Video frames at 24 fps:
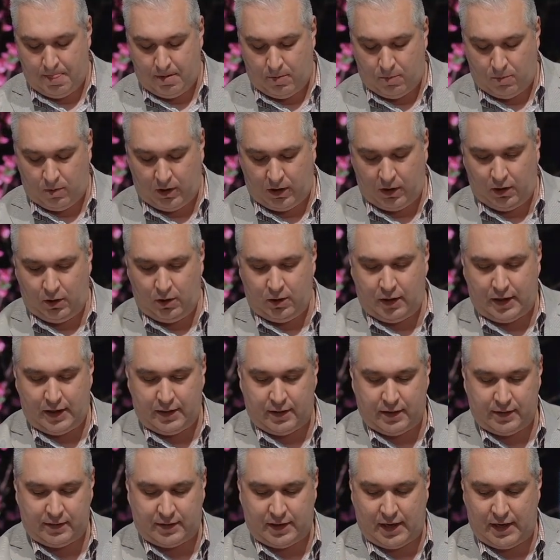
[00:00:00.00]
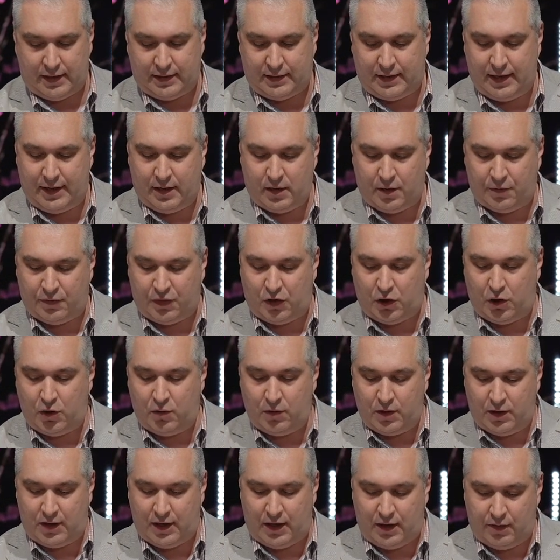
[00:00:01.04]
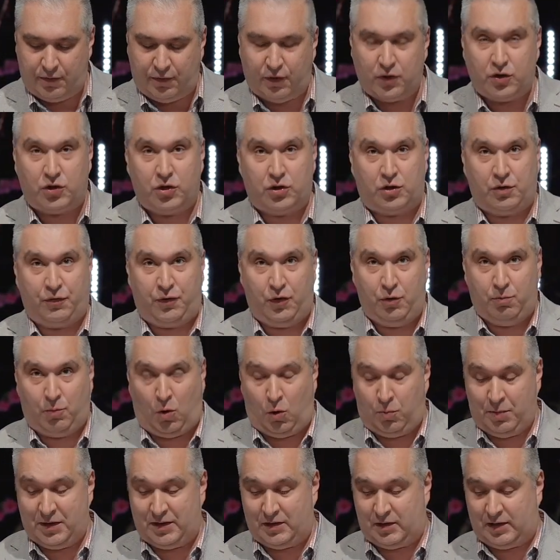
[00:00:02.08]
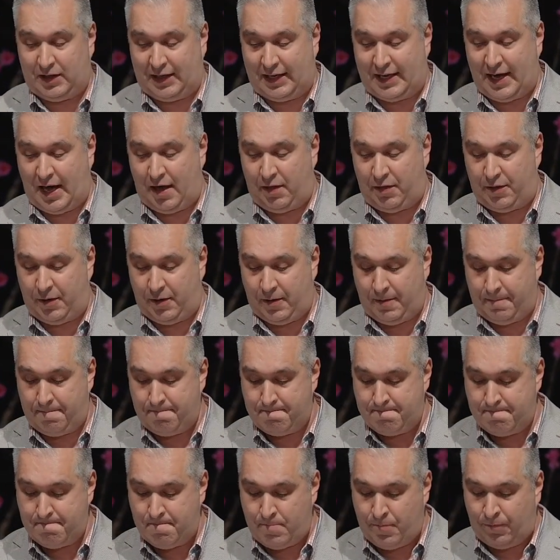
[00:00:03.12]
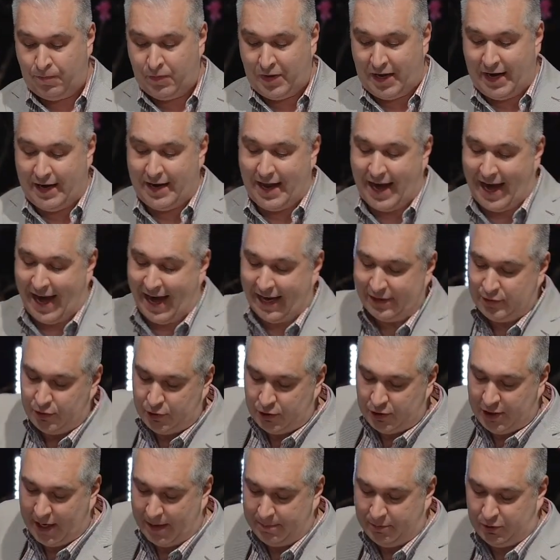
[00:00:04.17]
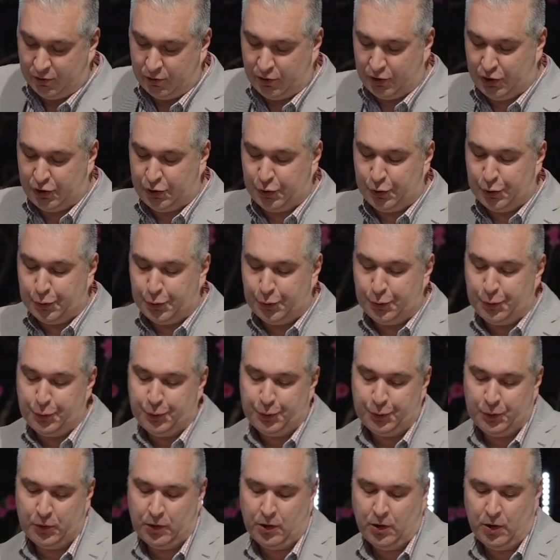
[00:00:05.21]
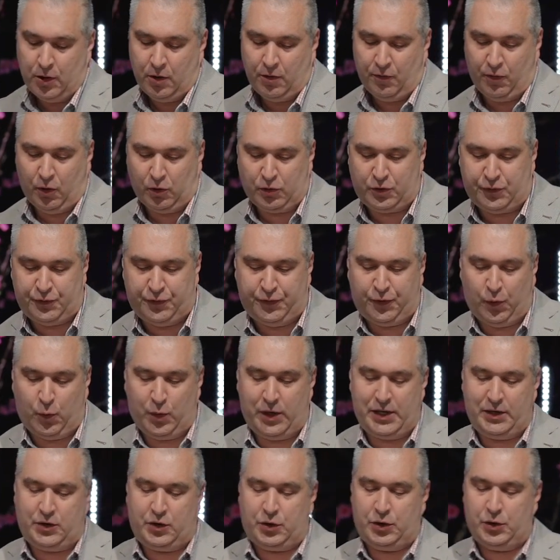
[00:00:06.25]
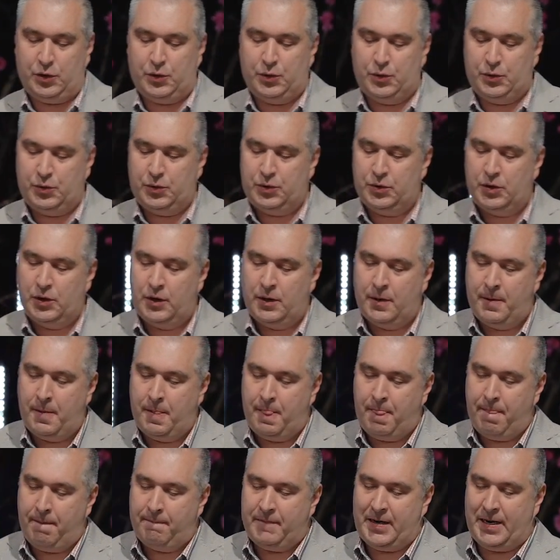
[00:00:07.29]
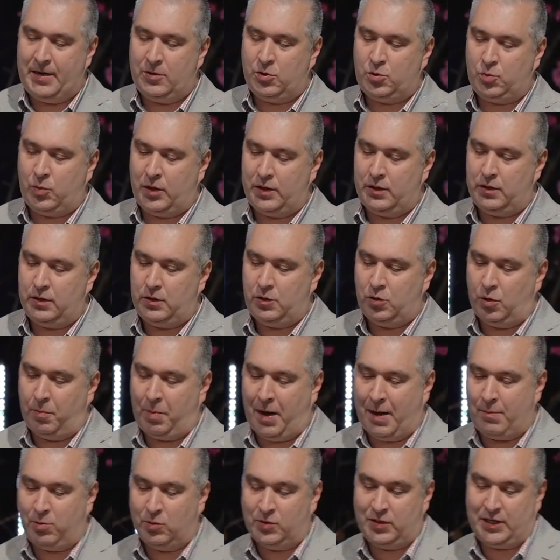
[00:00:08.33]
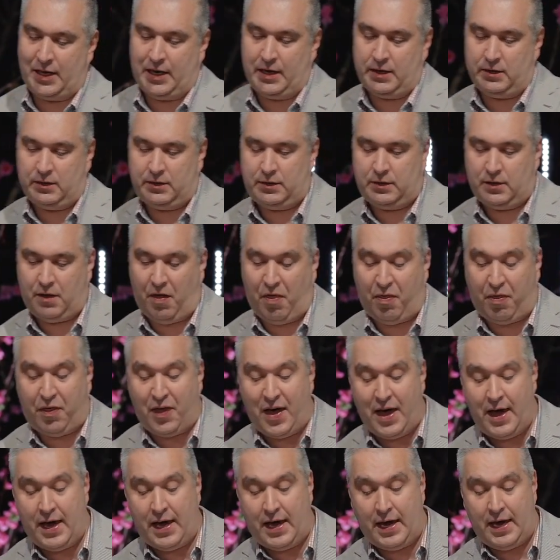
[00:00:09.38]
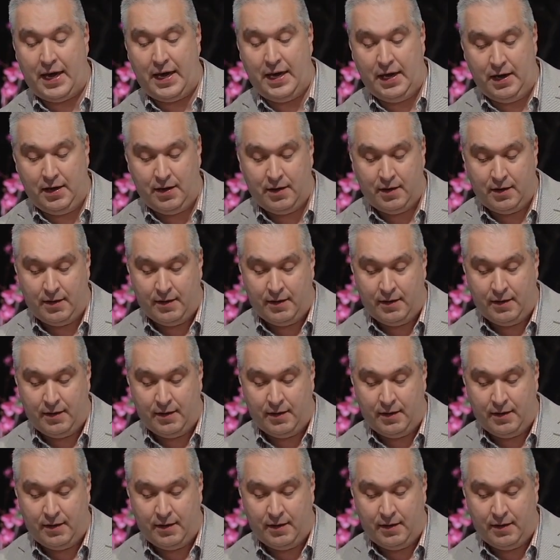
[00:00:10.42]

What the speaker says: we're going to look at this idea of unity for just a few moments together. In Acts chapter 2, verse 42, here's what your Bible says. "They